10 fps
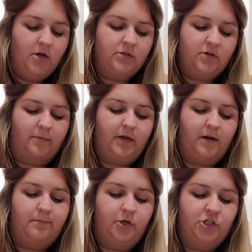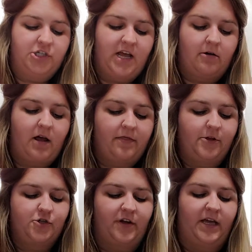So I'm going to push down on the
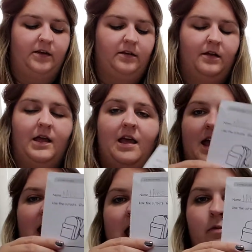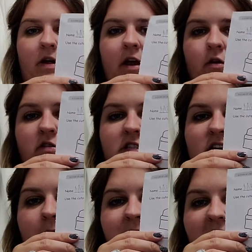train. And when I hold it
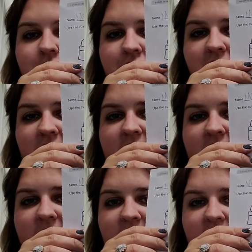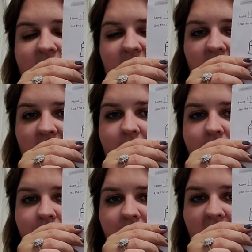up, that train is sticking on,
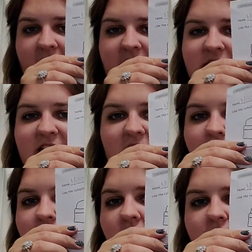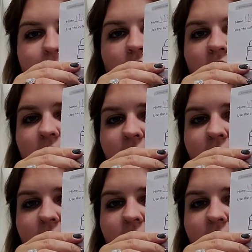right? It's not falling off.